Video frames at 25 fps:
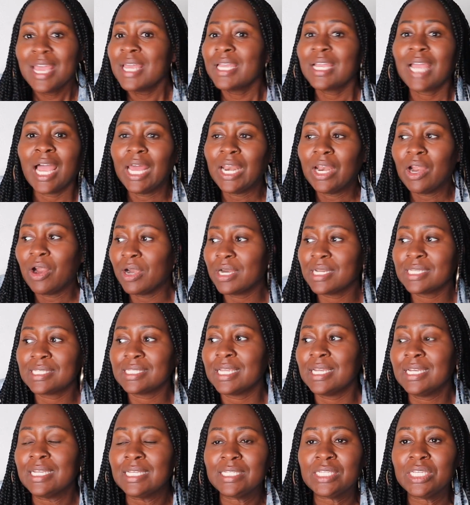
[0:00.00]
God already
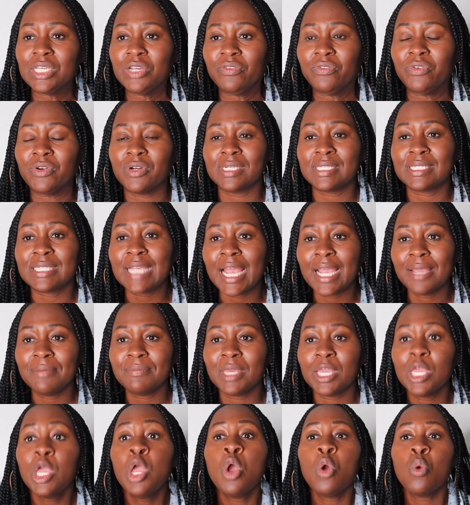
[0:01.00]
sent us here for
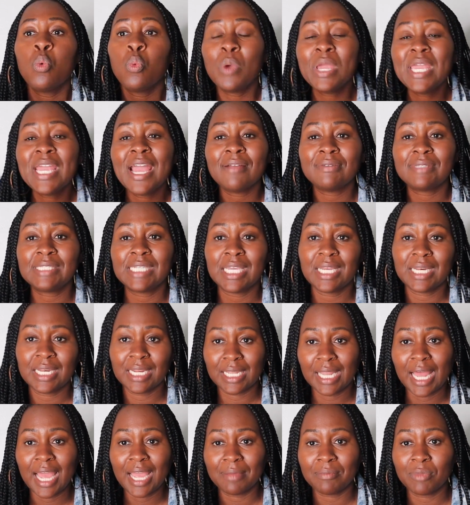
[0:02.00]
assignment. We have to get in
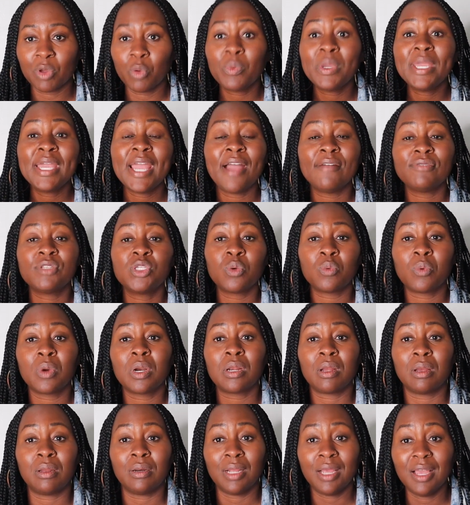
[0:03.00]
alignment. We have to
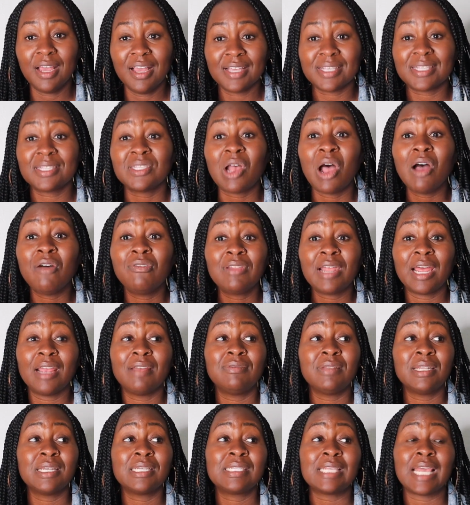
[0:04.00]
work on us. Soft
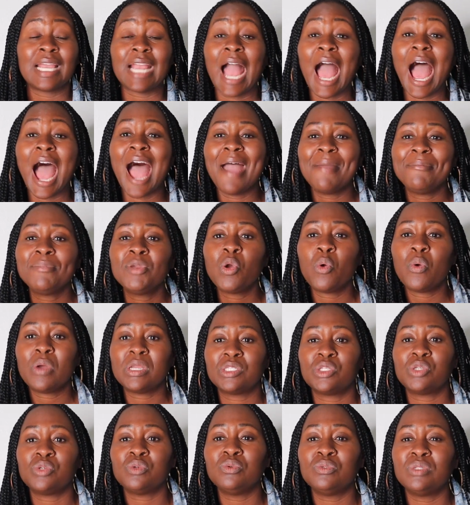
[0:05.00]
life looks like I'm
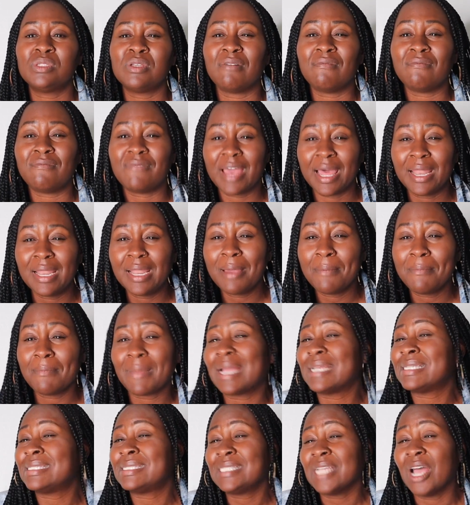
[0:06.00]
going to develop
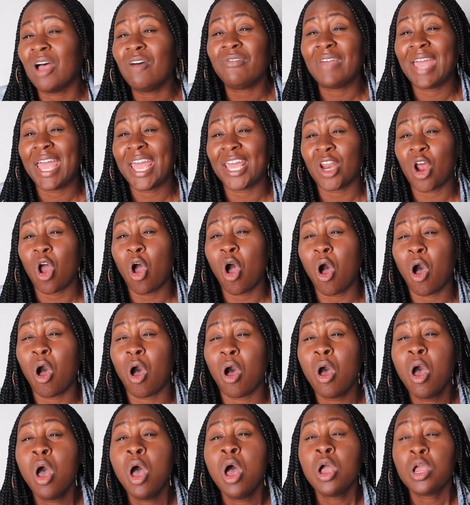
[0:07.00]
myself at
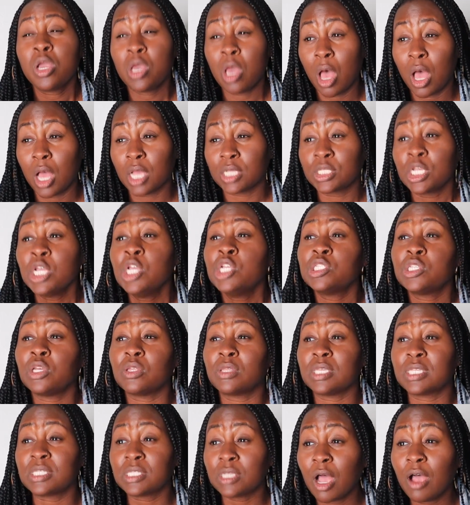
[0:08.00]
all cost. So
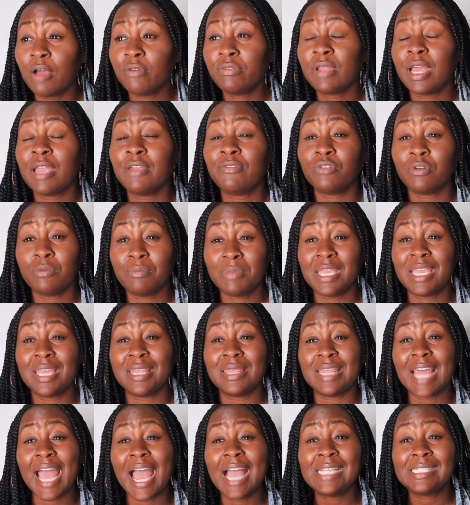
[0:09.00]
the soft life for me
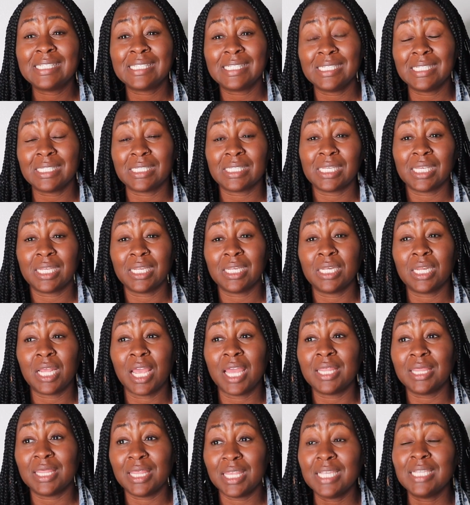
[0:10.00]
in that season
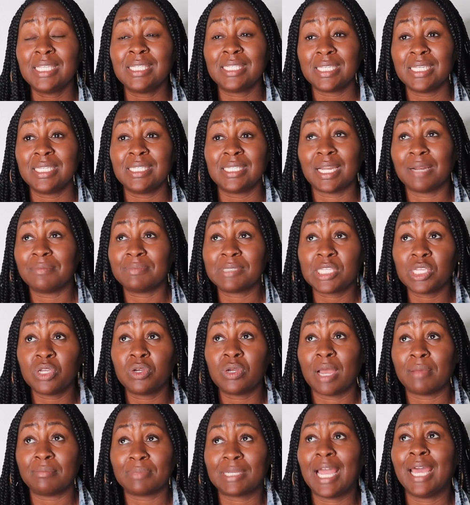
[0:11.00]
and this season,
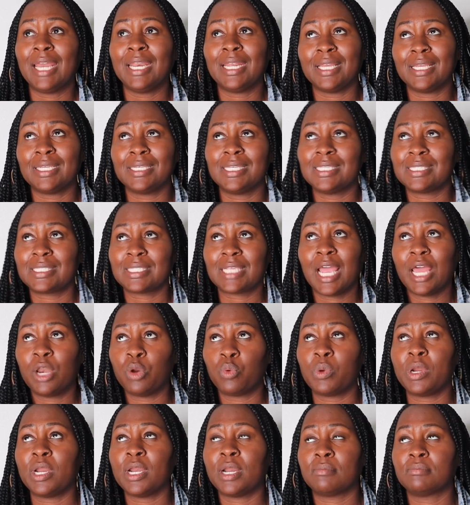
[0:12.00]
it's kind
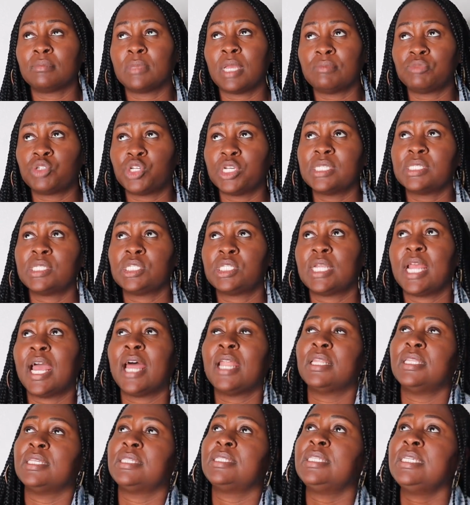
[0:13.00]
of weird. I'm transitioning
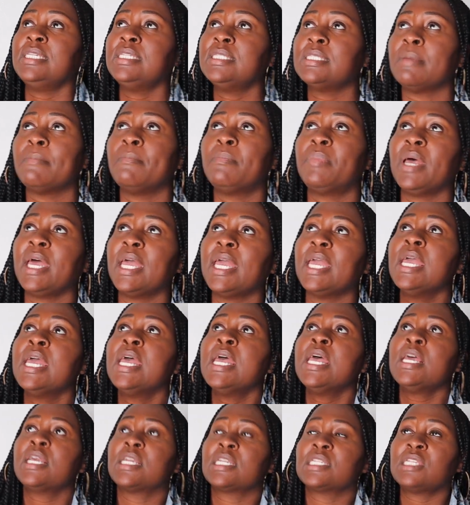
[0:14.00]
out of the season, but
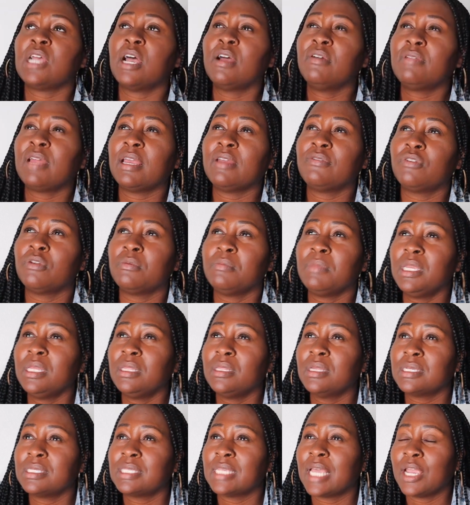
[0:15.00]
the soft life for me
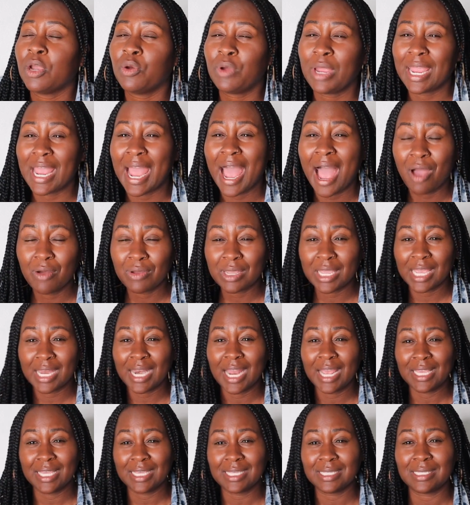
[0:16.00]
looks like, okay, how can
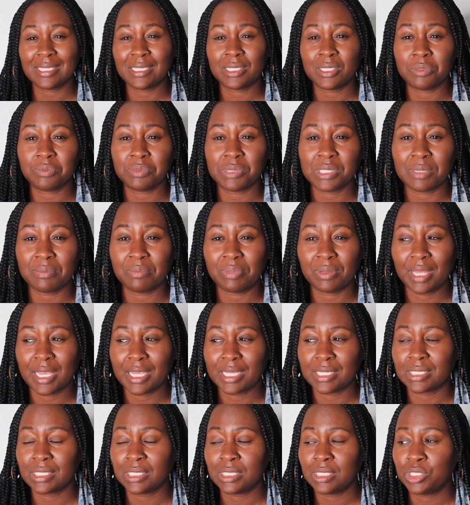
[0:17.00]
I get systems in
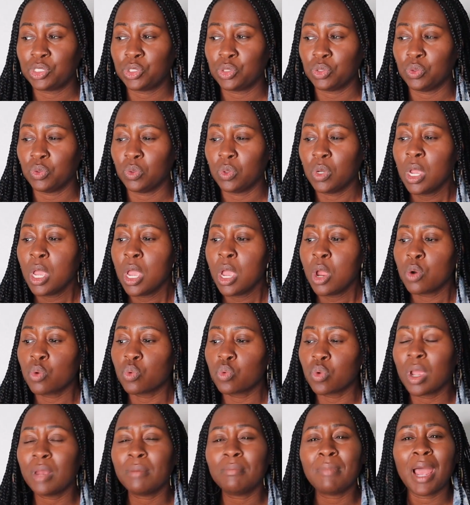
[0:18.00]
place to
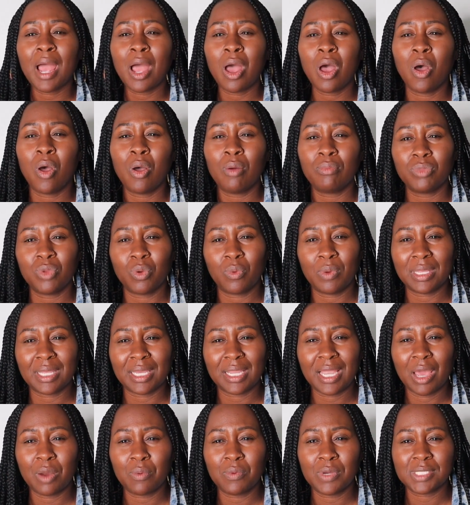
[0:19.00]
run my home the way
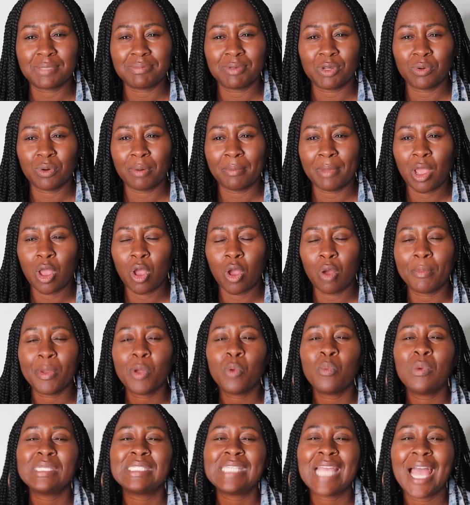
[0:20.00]
that God wants me to run my home?
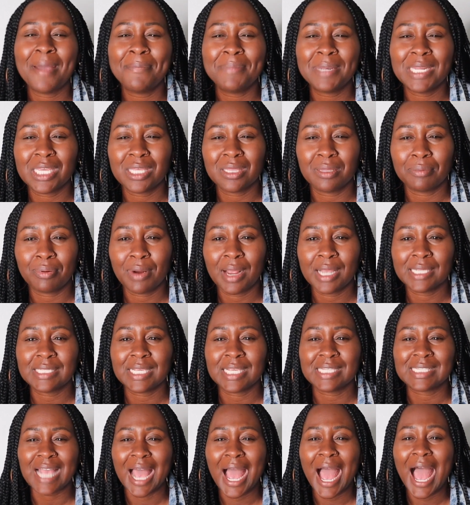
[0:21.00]
And what's happening in the
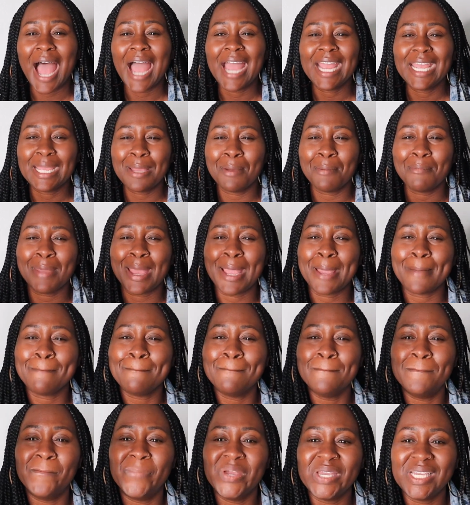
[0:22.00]
process? I am
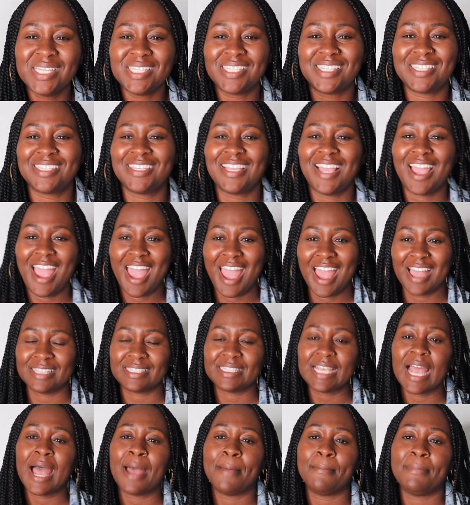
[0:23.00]
a beast at
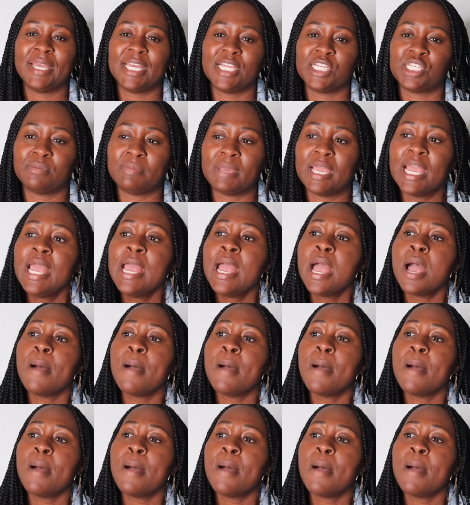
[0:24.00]
time management.